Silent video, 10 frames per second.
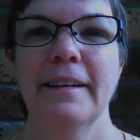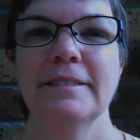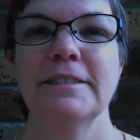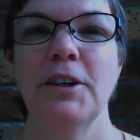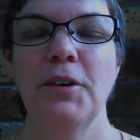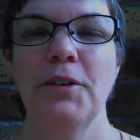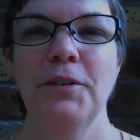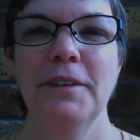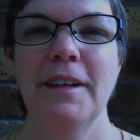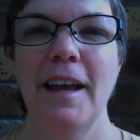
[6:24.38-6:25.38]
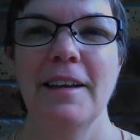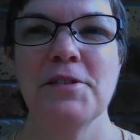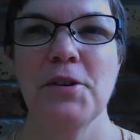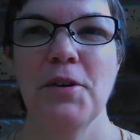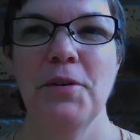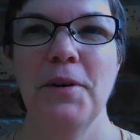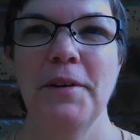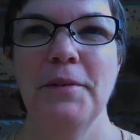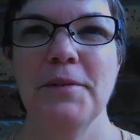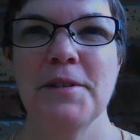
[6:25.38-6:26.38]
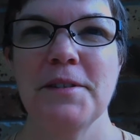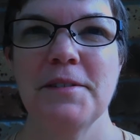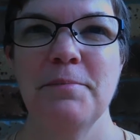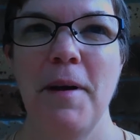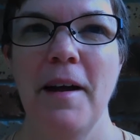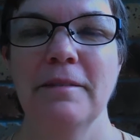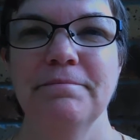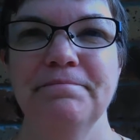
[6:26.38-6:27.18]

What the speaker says: So yeah, and it's about